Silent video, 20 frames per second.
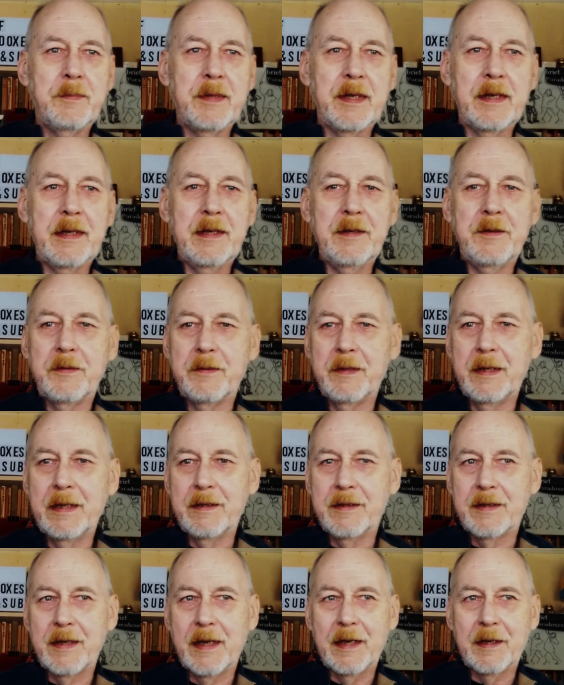Billy to
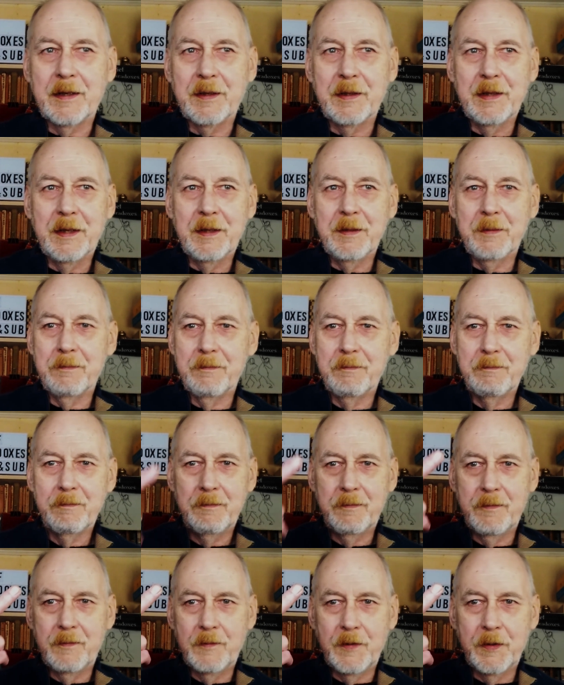exactly
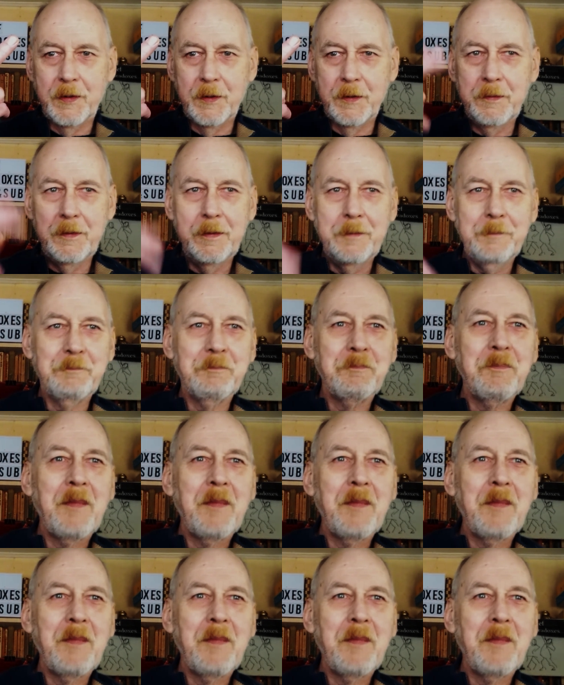2.